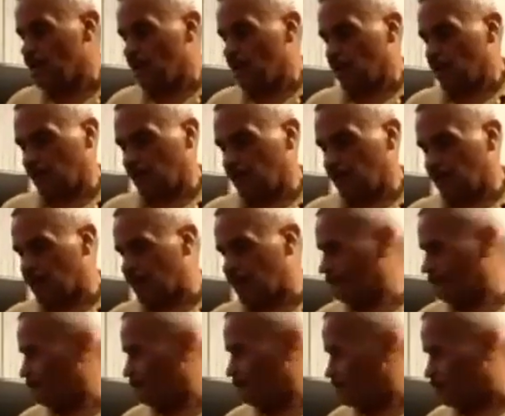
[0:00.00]
um,
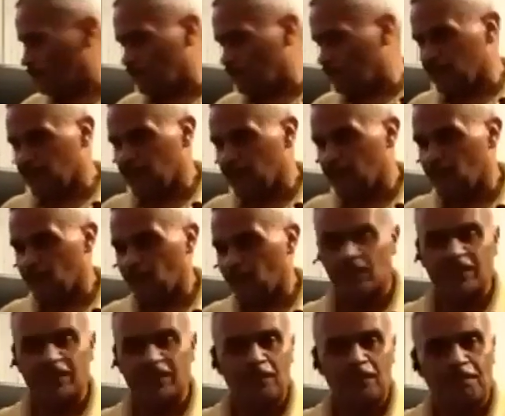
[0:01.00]

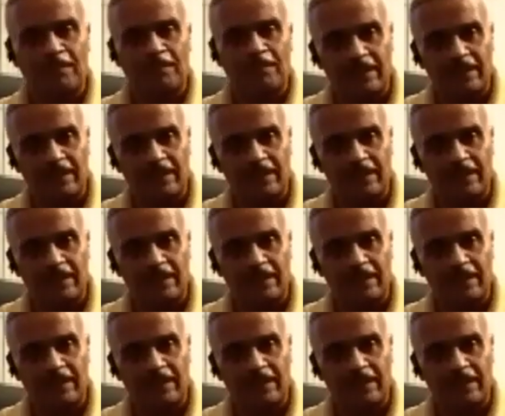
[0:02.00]
when you play the